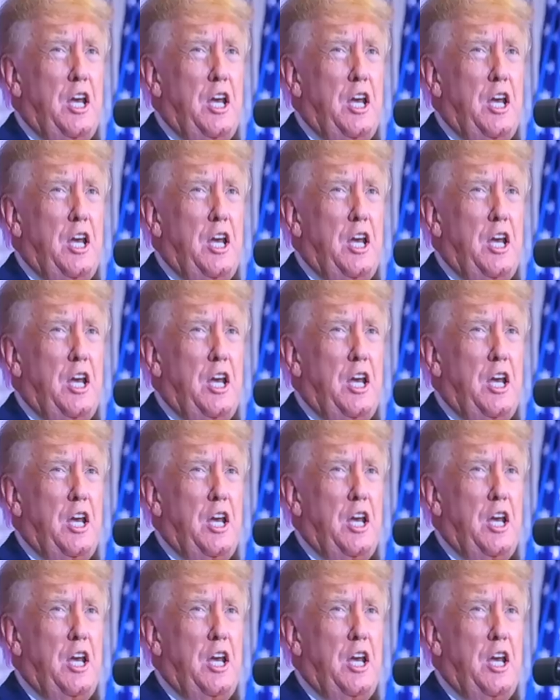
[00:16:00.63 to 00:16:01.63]

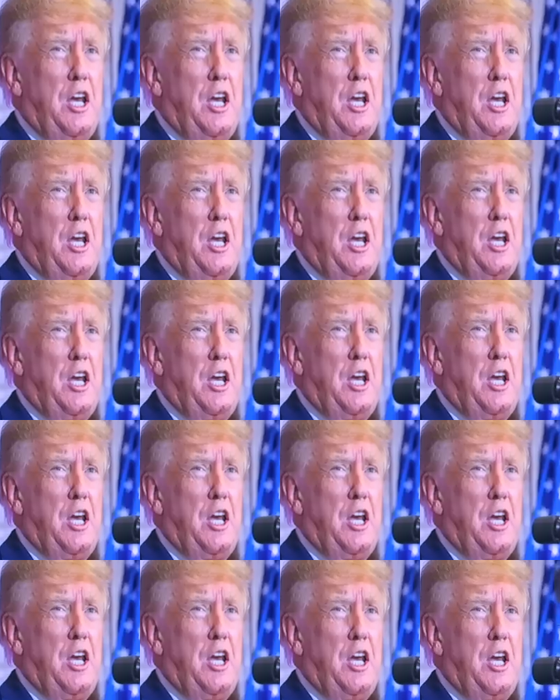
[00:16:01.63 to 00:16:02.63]

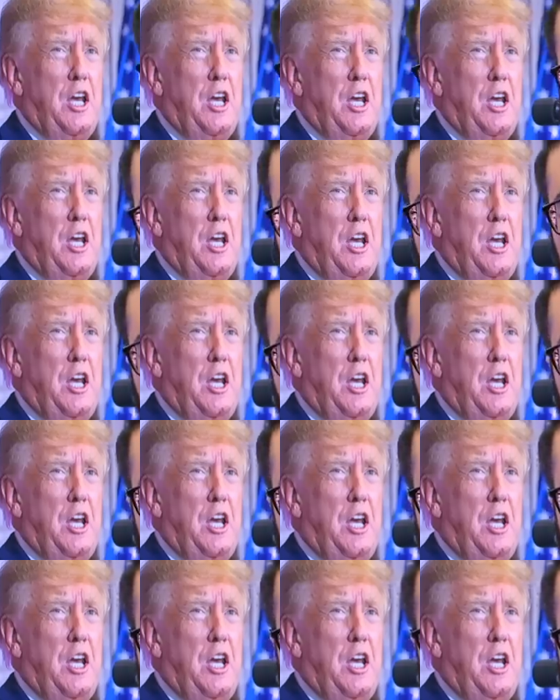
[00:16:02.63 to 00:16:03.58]
(silent)